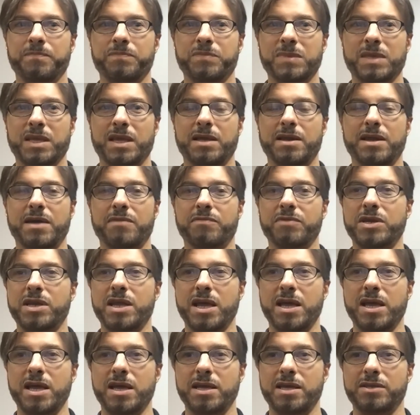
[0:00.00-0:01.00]
And every
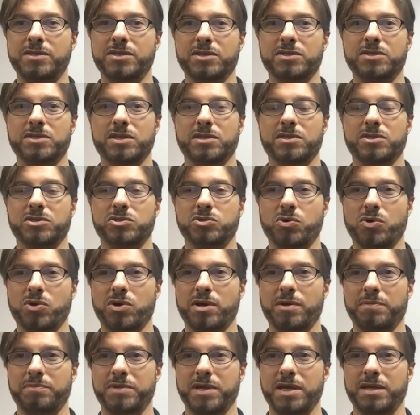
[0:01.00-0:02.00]
day he just sent a short
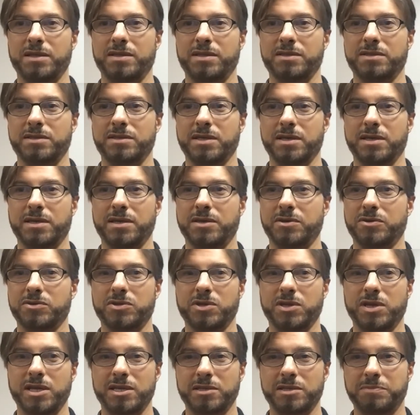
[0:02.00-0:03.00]
update that said, here's
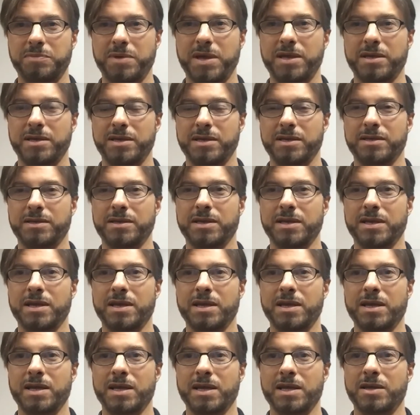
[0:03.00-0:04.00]
today's painting,
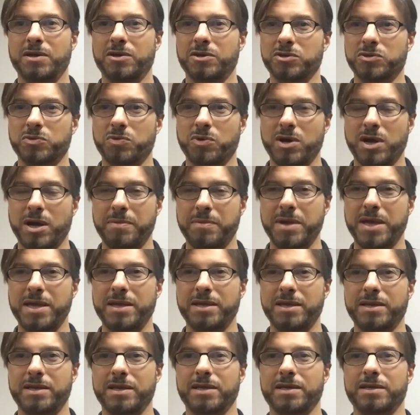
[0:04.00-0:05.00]
here's where I
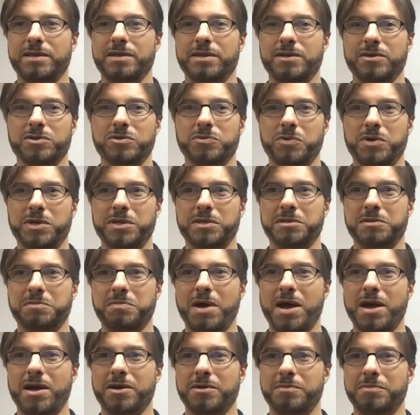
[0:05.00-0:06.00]
painted it, here's what
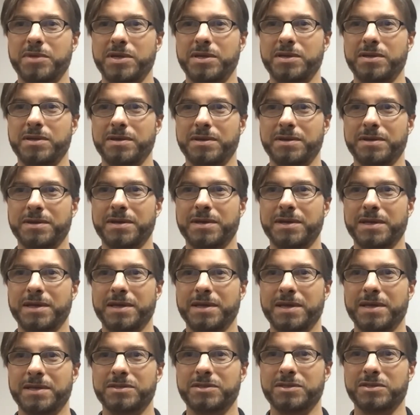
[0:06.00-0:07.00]
inspired me.
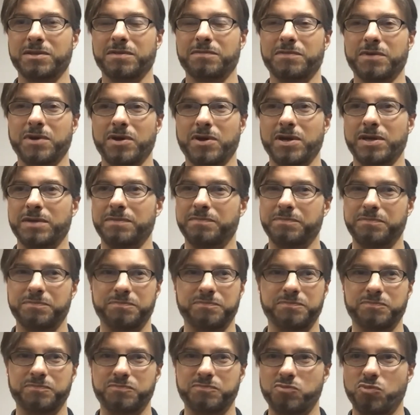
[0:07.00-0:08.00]
Just a very
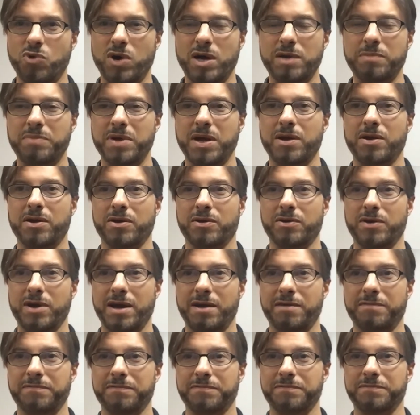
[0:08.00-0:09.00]
one
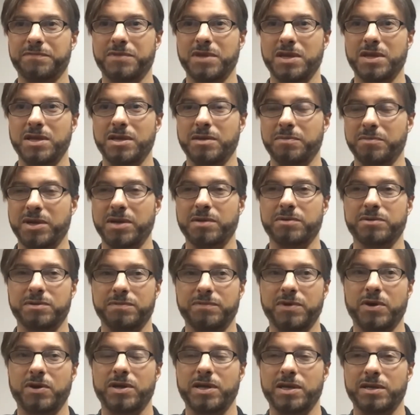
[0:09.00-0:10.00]
paragraph thing, but it was
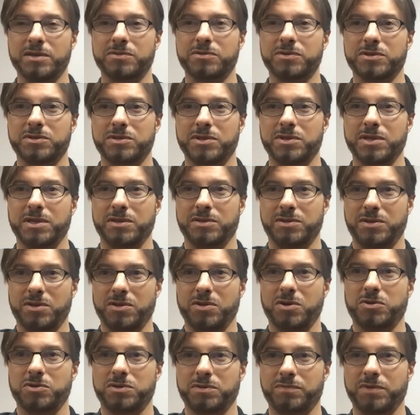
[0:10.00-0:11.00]
very interesting to
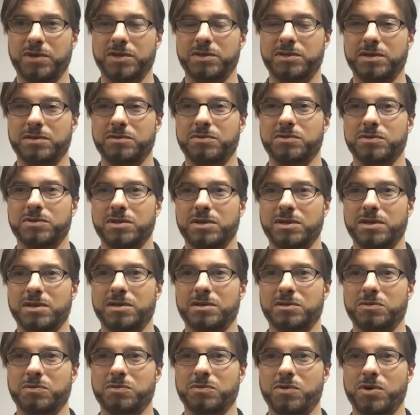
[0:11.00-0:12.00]
those of us interested in
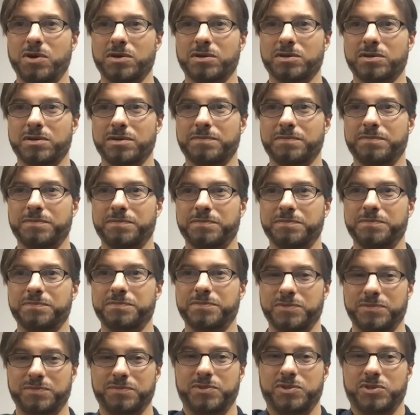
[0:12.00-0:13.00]
his work to
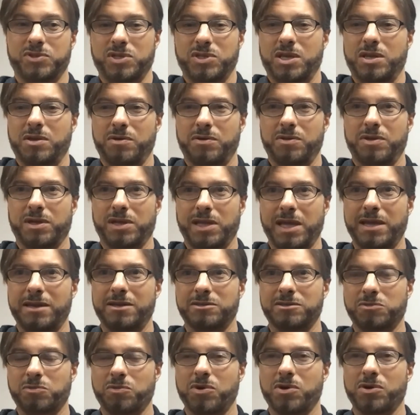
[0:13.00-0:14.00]
see the
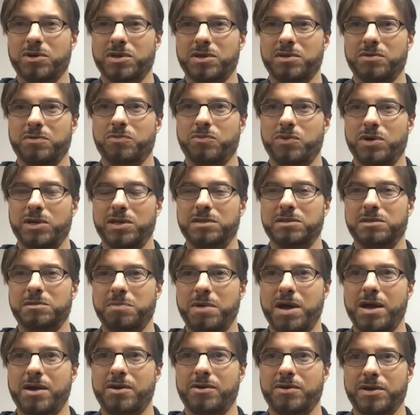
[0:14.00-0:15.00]
latest work and what
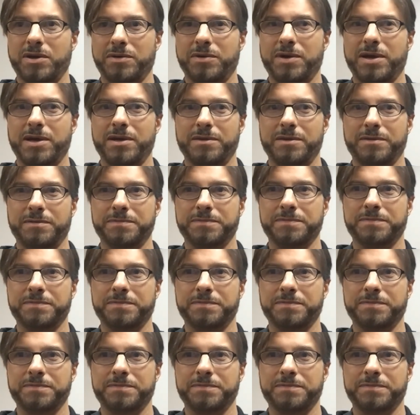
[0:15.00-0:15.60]
inspired it, right?